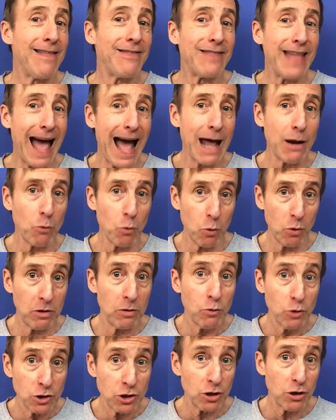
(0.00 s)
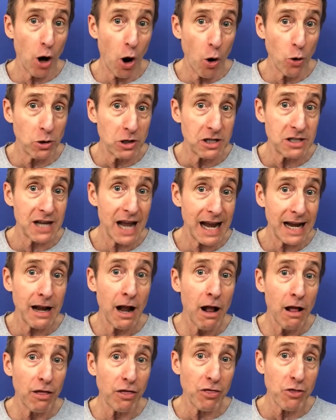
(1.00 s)
That should only
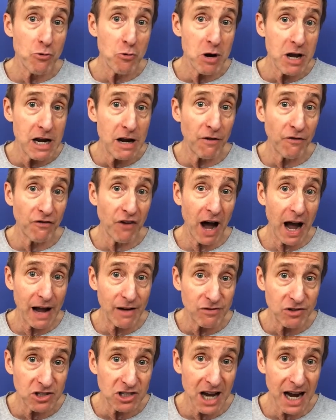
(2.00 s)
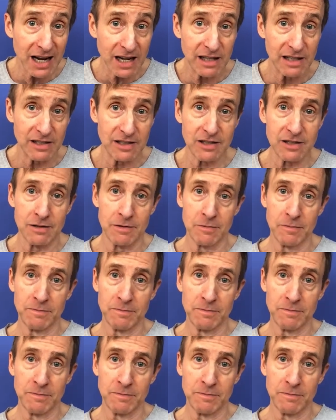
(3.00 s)
take 3 to 5 seconds.